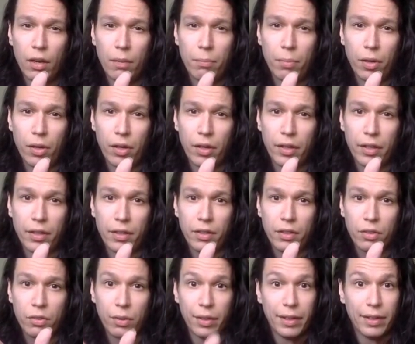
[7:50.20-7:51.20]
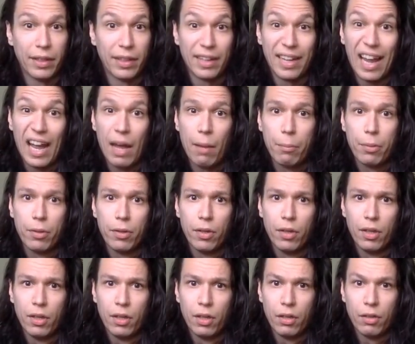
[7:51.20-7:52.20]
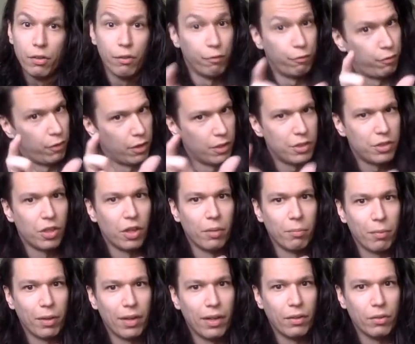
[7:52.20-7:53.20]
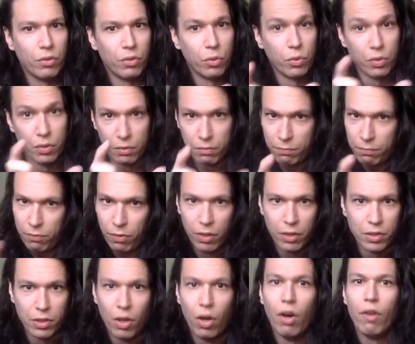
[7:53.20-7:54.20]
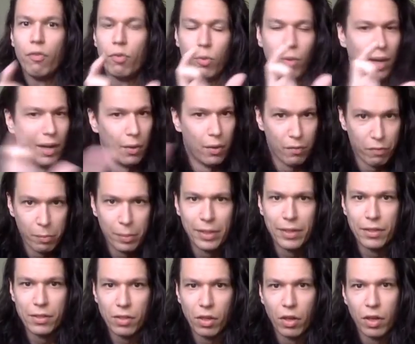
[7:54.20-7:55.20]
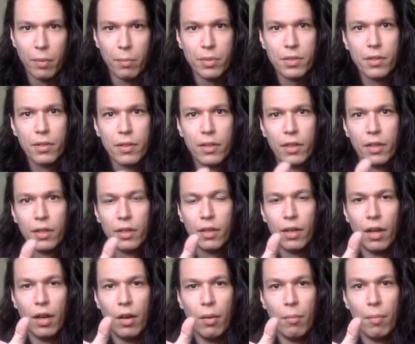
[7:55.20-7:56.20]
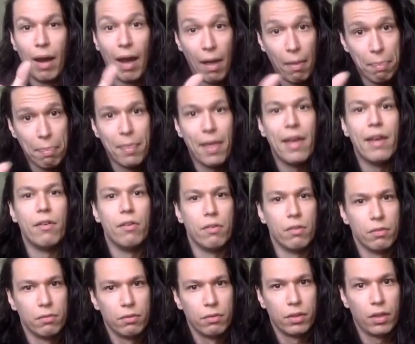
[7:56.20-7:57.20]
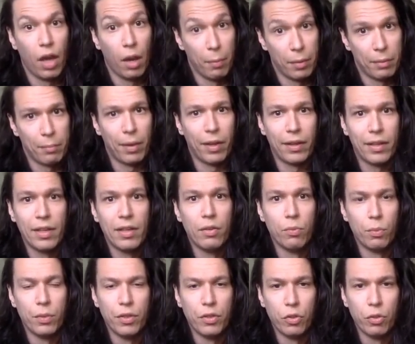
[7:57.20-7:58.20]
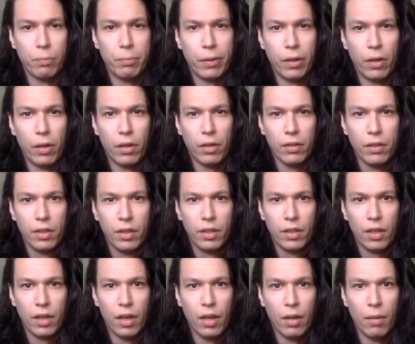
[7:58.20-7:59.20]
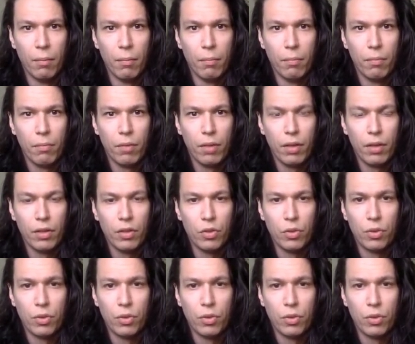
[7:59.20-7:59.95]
by creating a gap the first time round or the first half or however many times, and then coming back in with your part, you